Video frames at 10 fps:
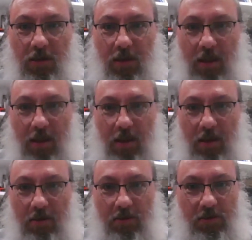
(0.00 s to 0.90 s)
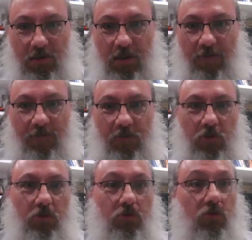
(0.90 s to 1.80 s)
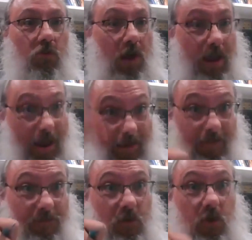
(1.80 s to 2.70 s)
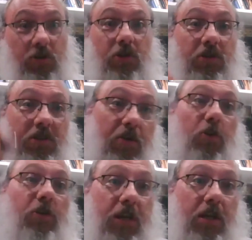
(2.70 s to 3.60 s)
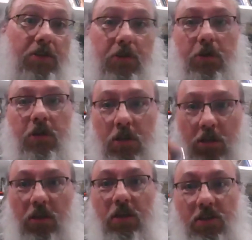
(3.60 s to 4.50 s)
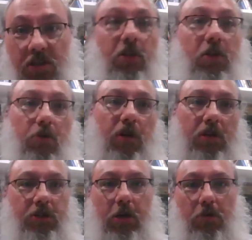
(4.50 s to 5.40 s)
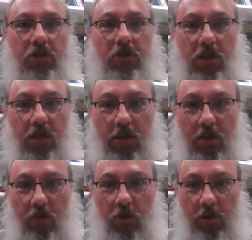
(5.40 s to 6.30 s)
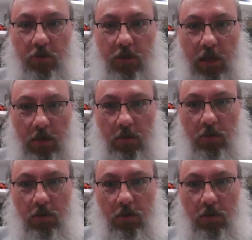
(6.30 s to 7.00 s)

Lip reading: And if you have questions that weren't answered, continue to reach out in any way you can.